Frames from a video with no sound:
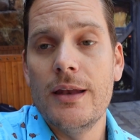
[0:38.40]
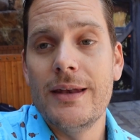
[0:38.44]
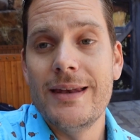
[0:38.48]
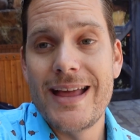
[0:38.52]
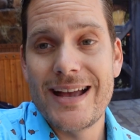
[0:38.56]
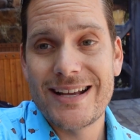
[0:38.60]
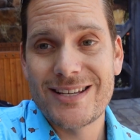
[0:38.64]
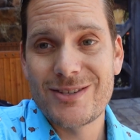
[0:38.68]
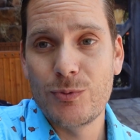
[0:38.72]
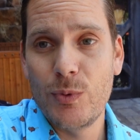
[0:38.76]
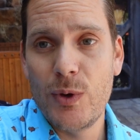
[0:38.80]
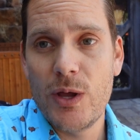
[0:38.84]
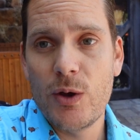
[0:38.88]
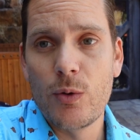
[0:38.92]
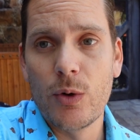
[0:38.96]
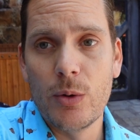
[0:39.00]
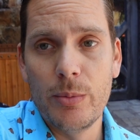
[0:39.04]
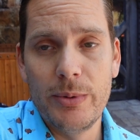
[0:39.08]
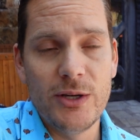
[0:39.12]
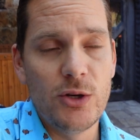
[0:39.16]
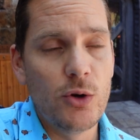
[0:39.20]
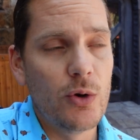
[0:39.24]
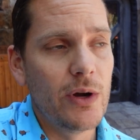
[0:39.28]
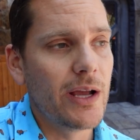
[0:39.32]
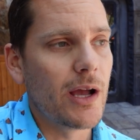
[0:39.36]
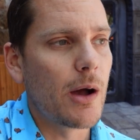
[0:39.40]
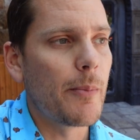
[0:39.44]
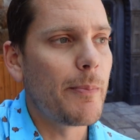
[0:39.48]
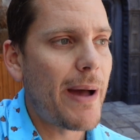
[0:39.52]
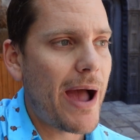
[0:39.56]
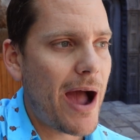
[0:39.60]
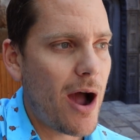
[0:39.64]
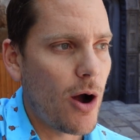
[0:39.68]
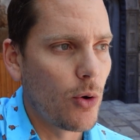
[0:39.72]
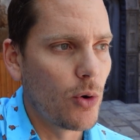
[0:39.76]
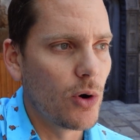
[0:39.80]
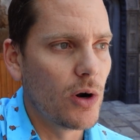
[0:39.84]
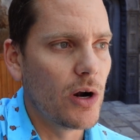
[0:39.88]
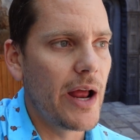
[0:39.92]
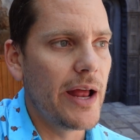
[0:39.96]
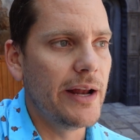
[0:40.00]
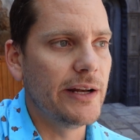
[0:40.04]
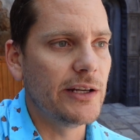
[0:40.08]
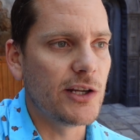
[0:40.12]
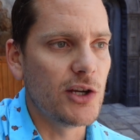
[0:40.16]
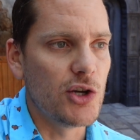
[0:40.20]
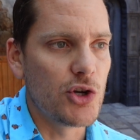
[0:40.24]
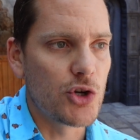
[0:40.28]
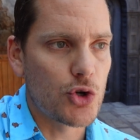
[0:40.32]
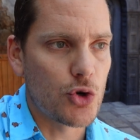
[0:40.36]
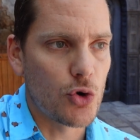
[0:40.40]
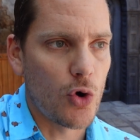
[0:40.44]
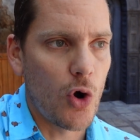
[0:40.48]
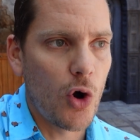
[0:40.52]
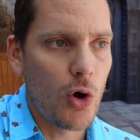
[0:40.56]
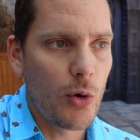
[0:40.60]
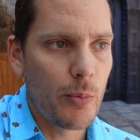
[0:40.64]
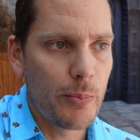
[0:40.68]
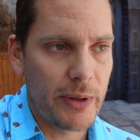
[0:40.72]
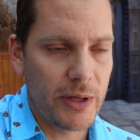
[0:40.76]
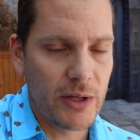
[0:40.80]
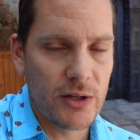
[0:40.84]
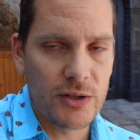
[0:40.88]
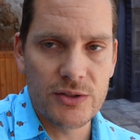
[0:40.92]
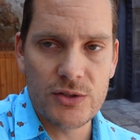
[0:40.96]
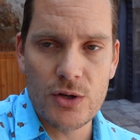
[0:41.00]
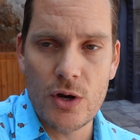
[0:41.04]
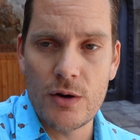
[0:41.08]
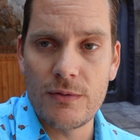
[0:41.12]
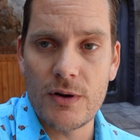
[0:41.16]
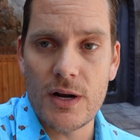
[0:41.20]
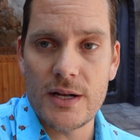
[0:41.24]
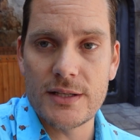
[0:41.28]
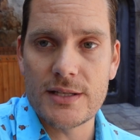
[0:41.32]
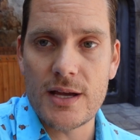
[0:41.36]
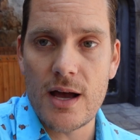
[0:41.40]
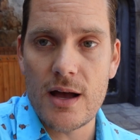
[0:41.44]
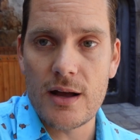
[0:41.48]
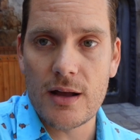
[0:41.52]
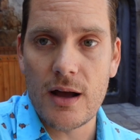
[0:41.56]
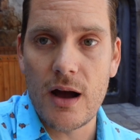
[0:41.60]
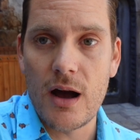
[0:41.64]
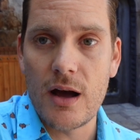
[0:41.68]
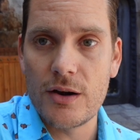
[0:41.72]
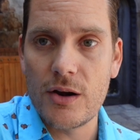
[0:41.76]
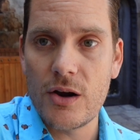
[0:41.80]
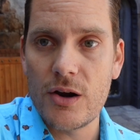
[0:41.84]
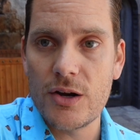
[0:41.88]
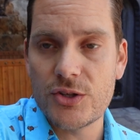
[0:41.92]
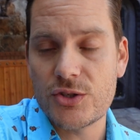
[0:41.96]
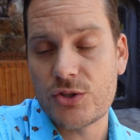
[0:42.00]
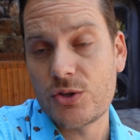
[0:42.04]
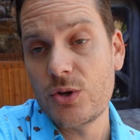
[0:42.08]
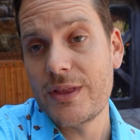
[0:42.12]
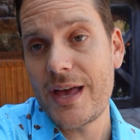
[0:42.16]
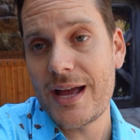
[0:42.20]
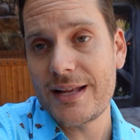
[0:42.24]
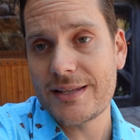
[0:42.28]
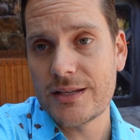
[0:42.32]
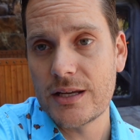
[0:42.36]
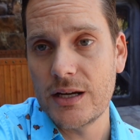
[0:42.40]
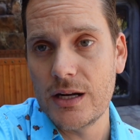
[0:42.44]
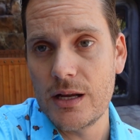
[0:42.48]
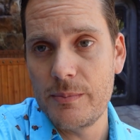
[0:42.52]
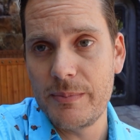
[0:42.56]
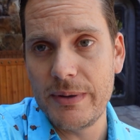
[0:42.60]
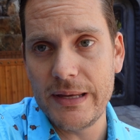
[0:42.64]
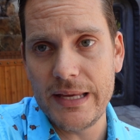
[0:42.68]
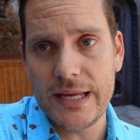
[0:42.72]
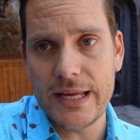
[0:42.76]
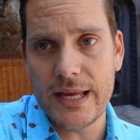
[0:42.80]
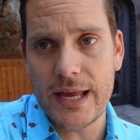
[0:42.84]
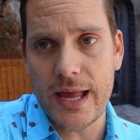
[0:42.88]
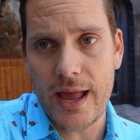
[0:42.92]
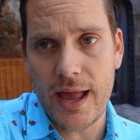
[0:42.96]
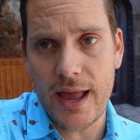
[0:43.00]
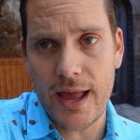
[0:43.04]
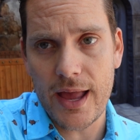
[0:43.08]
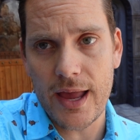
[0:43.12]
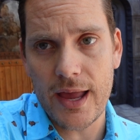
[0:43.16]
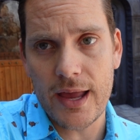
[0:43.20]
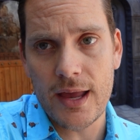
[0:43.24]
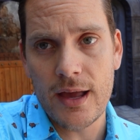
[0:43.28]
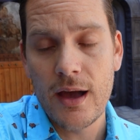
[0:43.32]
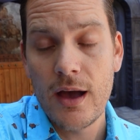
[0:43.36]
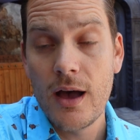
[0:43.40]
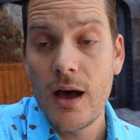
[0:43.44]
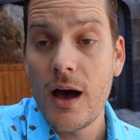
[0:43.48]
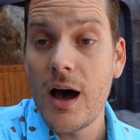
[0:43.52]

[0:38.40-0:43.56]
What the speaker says: Next week we'll be doing a power and control build over at Dok Ondar's. So that's gonna be a